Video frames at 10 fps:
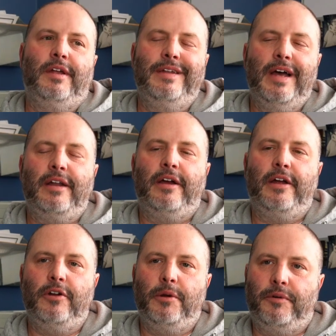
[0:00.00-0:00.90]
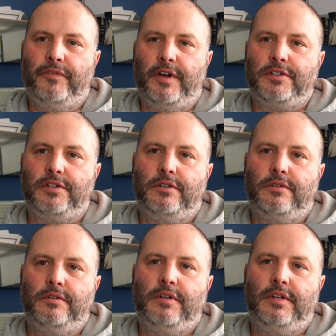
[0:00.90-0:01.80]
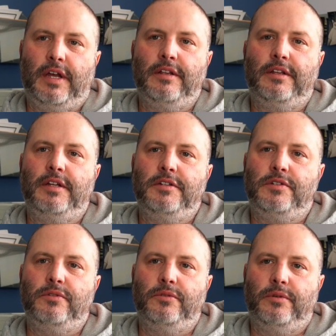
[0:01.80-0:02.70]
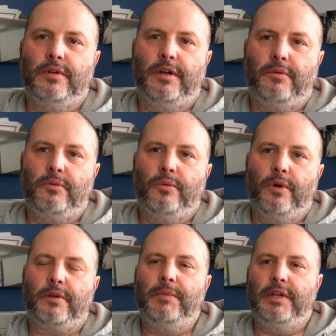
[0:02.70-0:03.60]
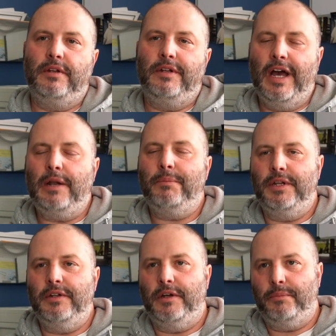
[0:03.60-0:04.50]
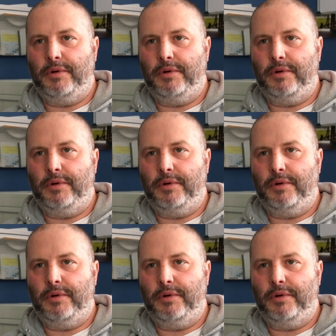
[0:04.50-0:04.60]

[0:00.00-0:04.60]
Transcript: Not hiring a professional can lead to uh, work meet not being done